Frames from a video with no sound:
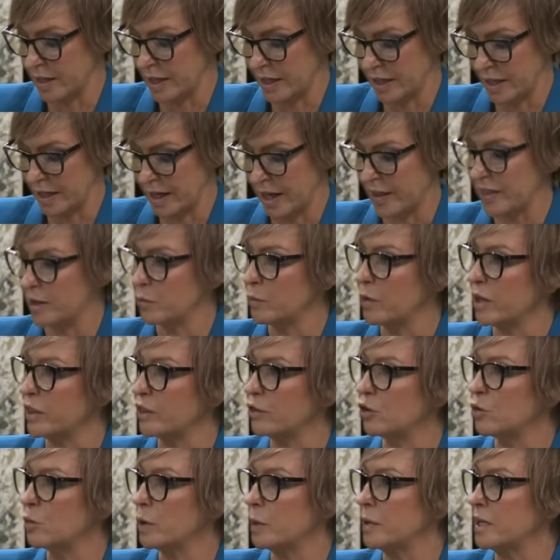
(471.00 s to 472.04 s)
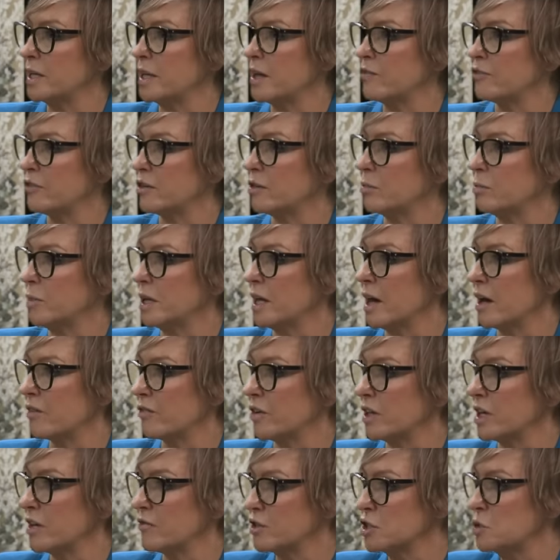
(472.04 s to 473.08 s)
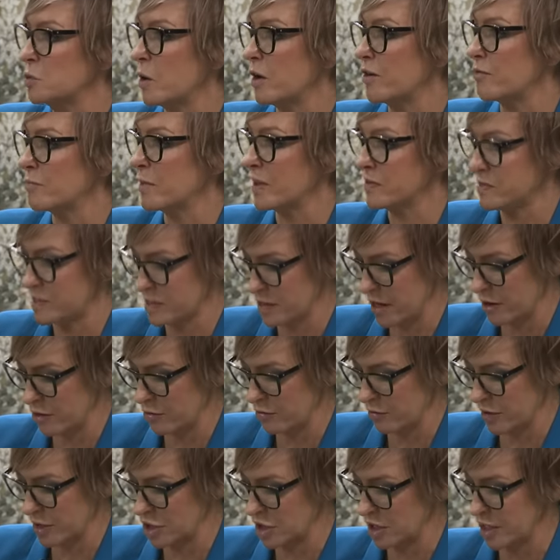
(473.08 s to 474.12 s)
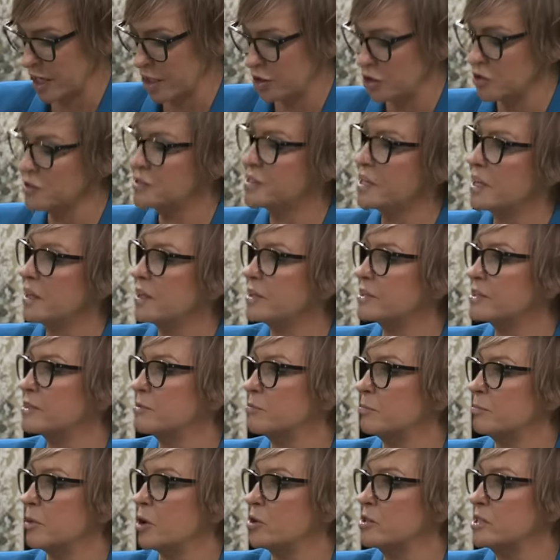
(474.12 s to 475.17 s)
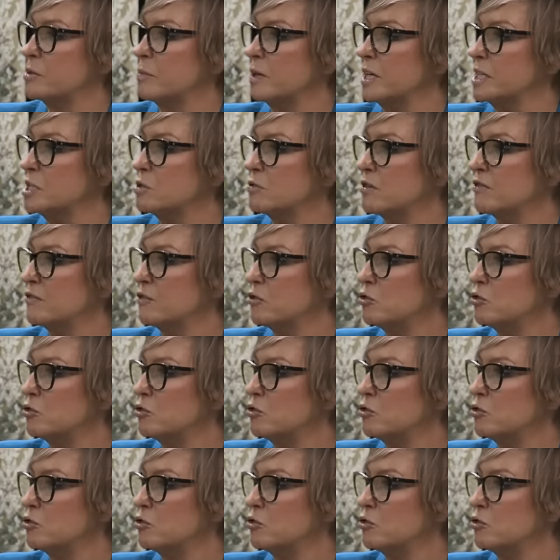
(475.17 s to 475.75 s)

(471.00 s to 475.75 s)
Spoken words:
yet again that we thought we would never be having even 12 months ago. Richard, can you see this blossoming into a